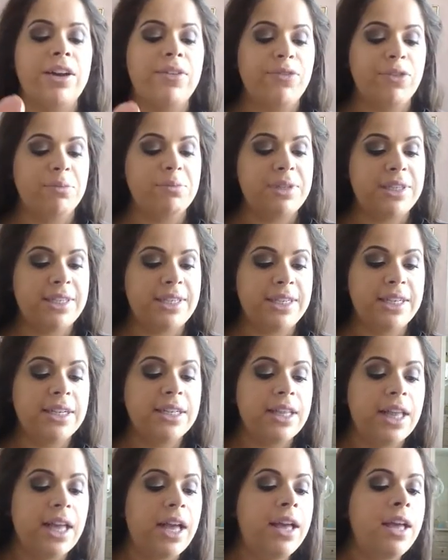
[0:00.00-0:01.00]
out from
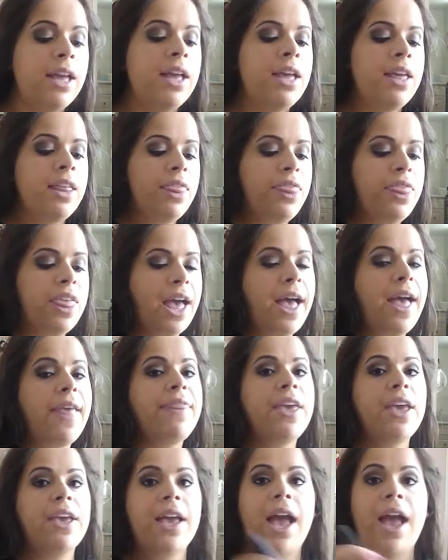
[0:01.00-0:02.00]
Stila
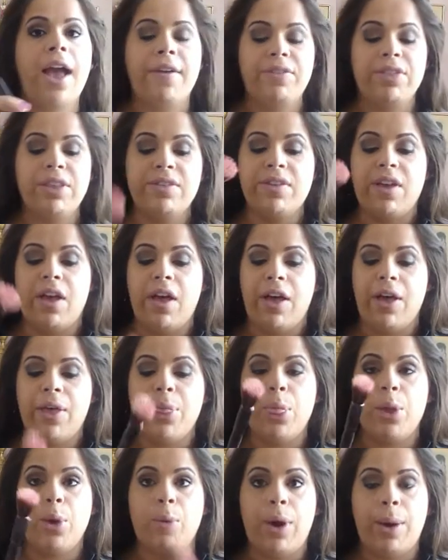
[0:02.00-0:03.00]
that they have this
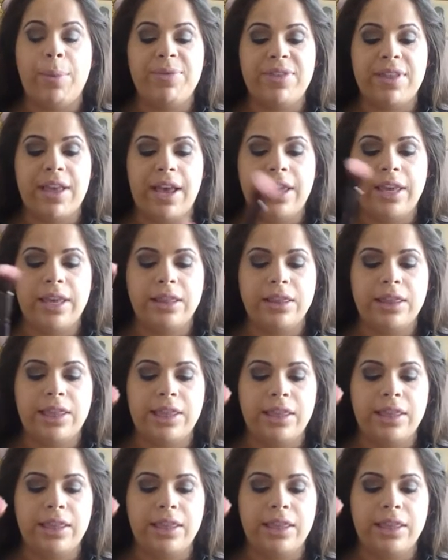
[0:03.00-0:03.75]
on their website.